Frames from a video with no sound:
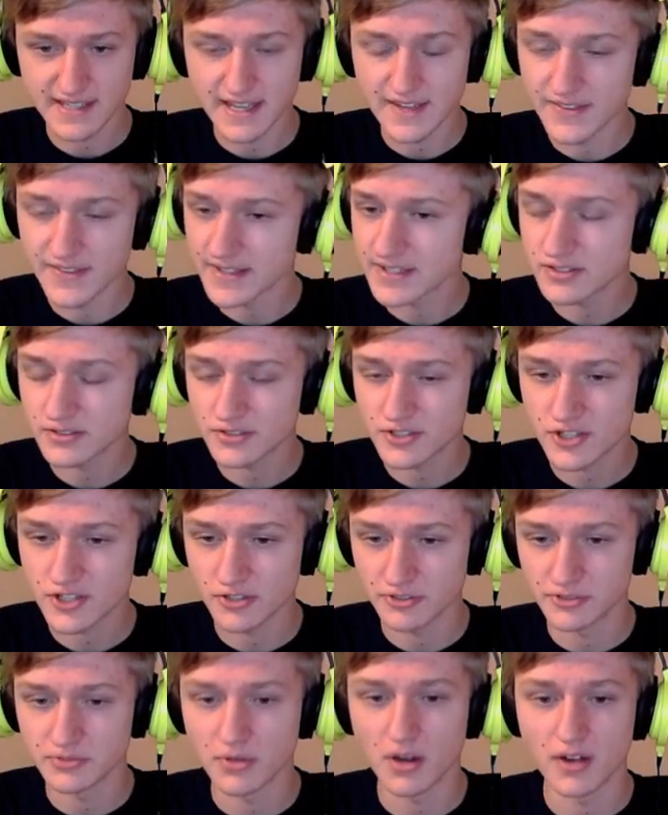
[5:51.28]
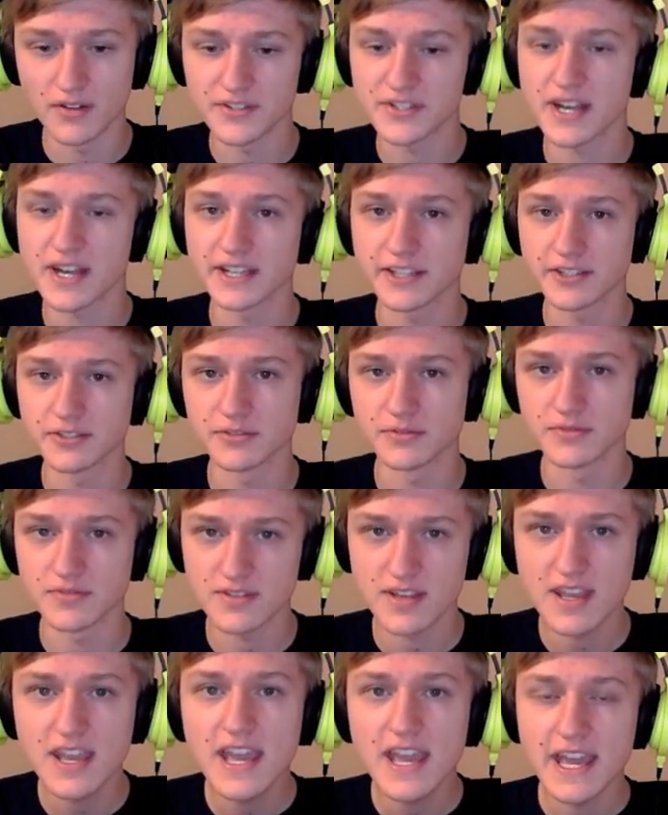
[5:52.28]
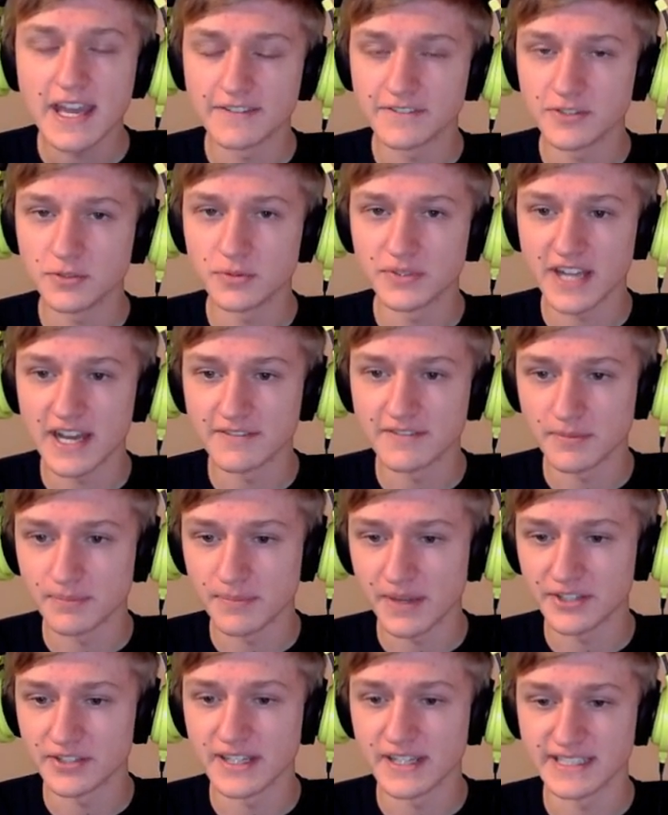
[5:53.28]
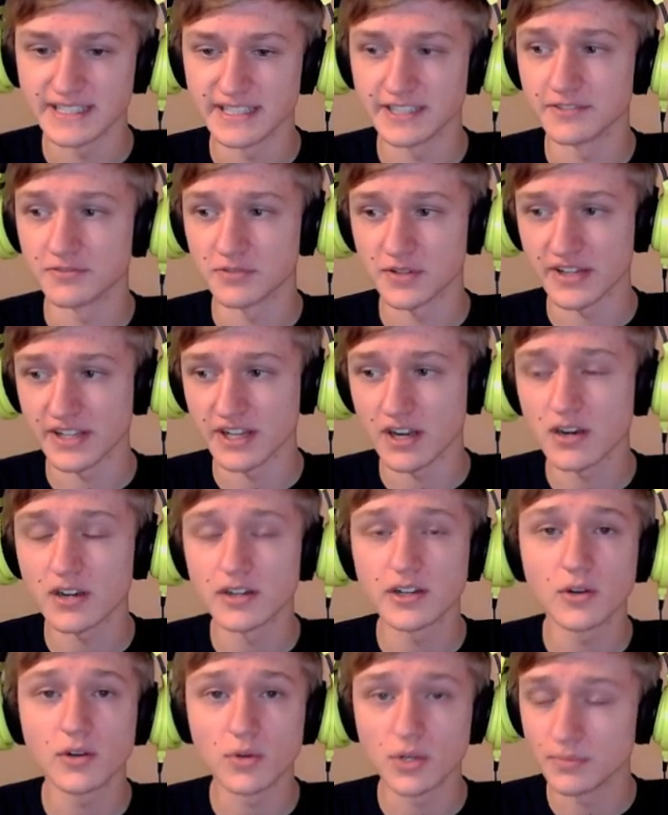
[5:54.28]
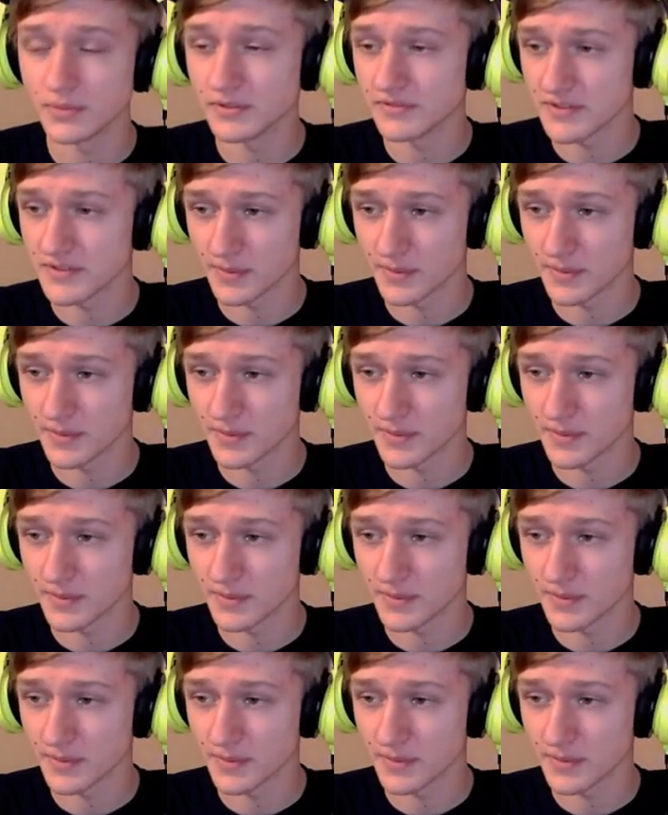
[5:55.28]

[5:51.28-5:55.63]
and this will show you all the Tycoons if you want to have a better idea of where they are or move them